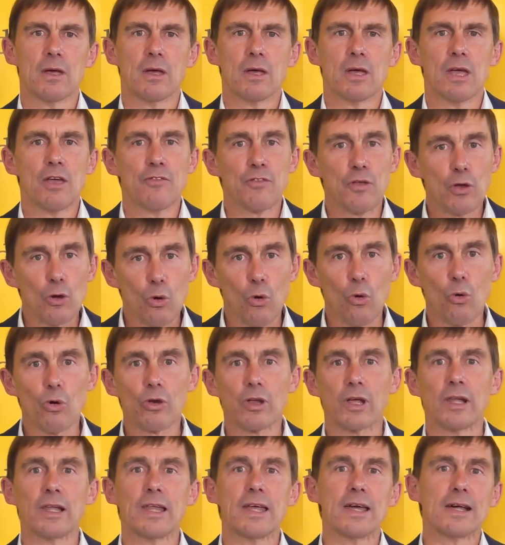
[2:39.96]
If you're caught
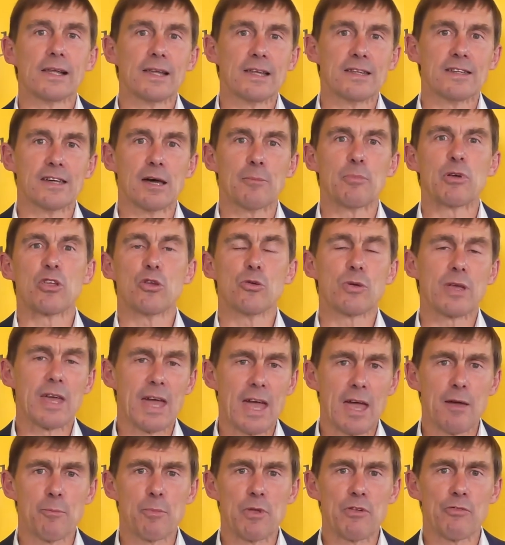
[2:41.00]
illegally dumping, you
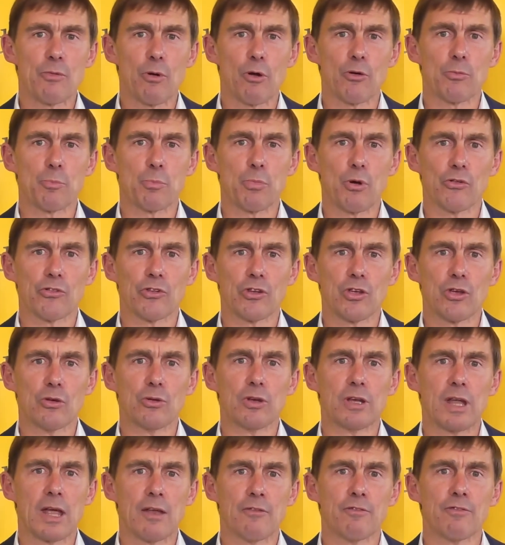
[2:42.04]
can be
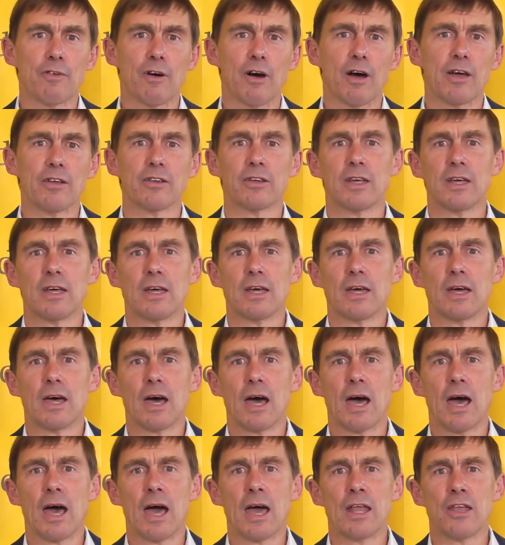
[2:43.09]
prosecuted and fined.
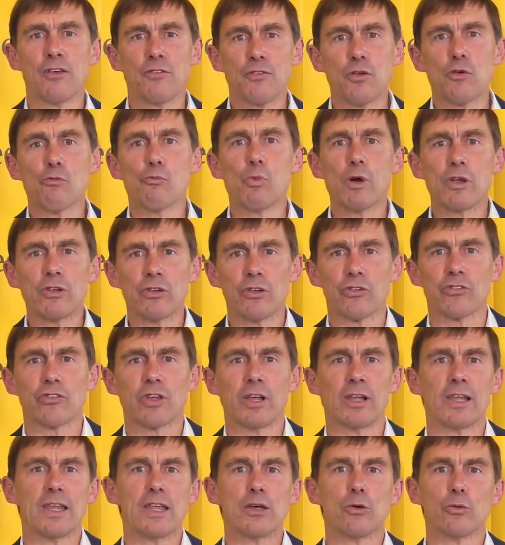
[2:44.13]
And if you witness
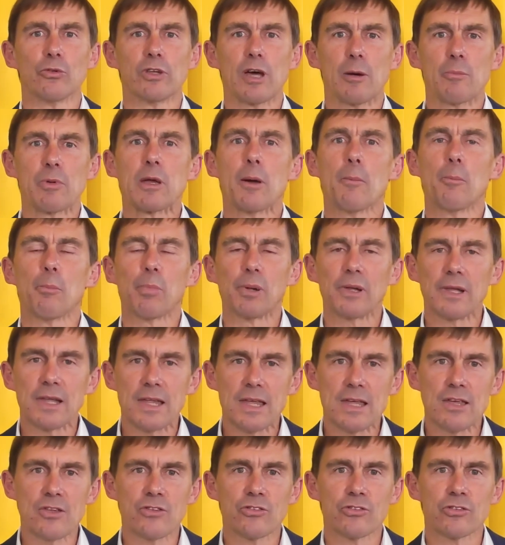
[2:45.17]
illegal dumping,
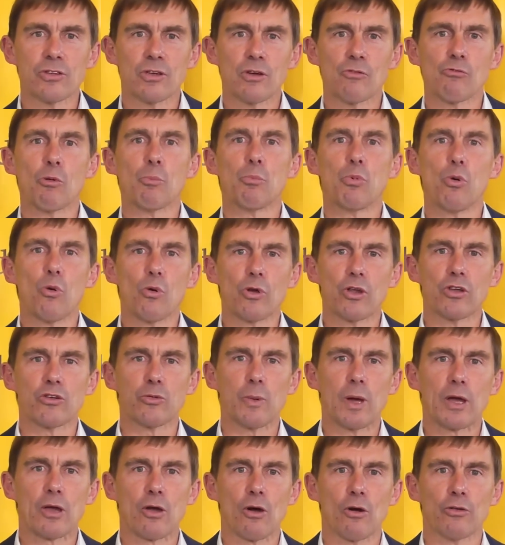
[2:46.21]
please report it to
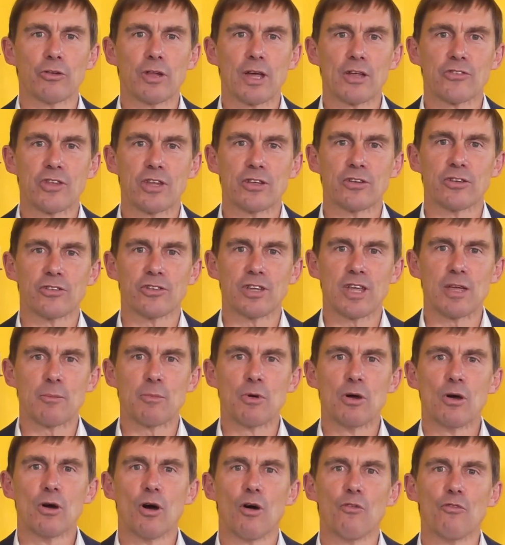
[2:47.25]
our contact centre team
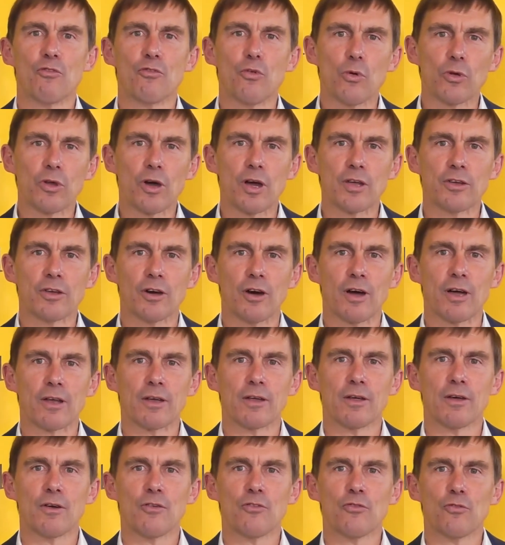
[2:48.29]
on 499
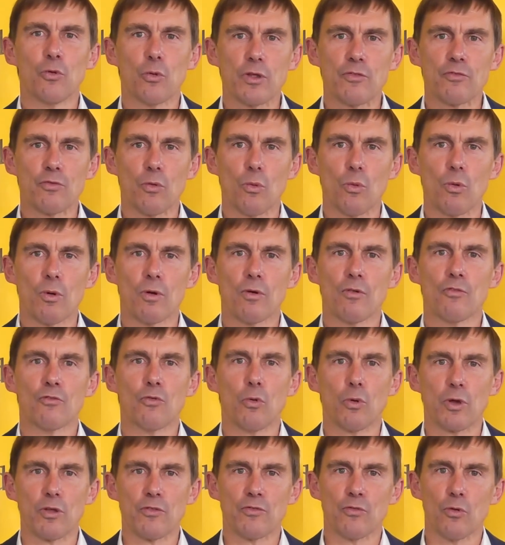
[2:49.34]
44
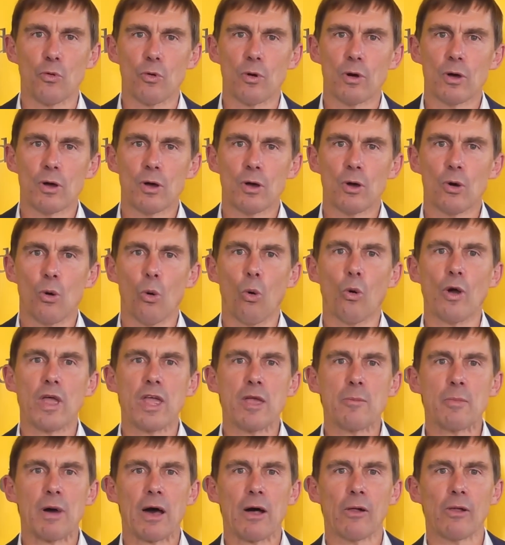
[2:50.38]
44 or
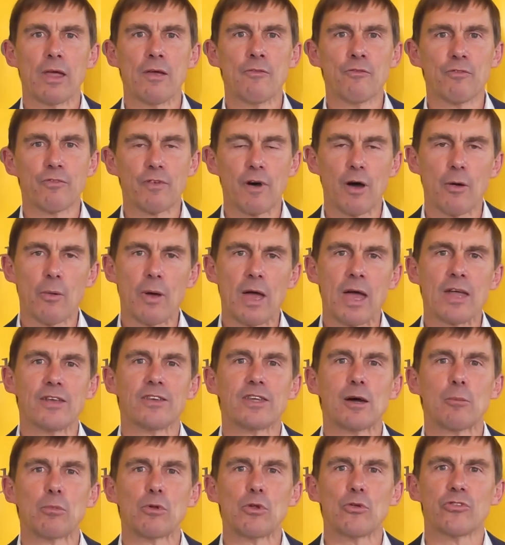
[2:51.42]
email
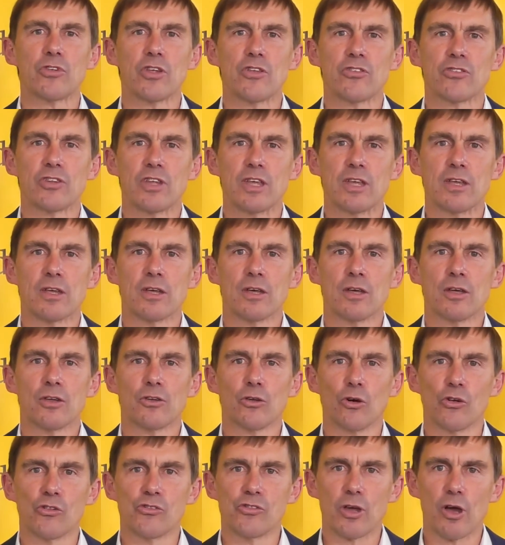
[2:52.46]

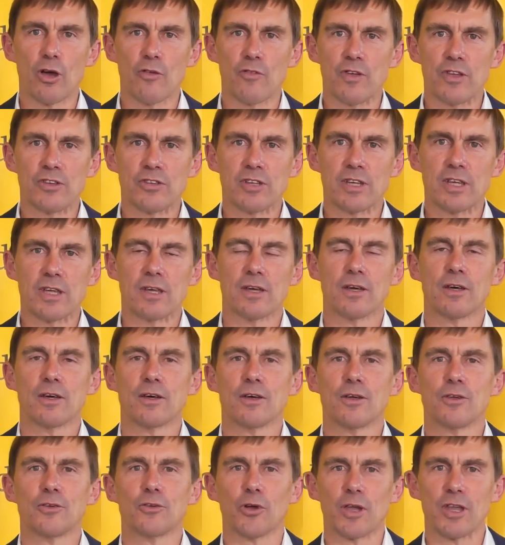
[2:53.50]

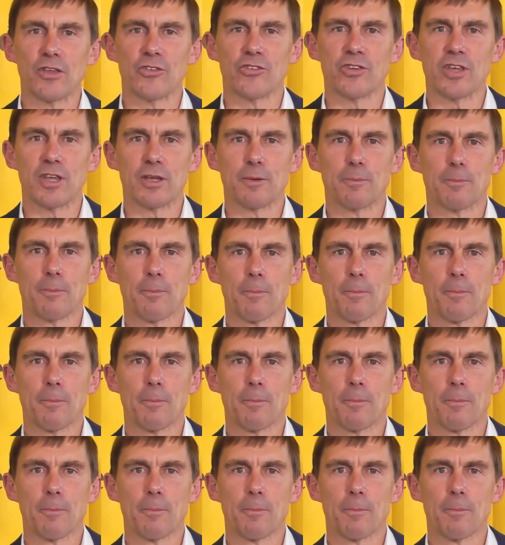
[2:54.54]
info@wcc.govt.nz.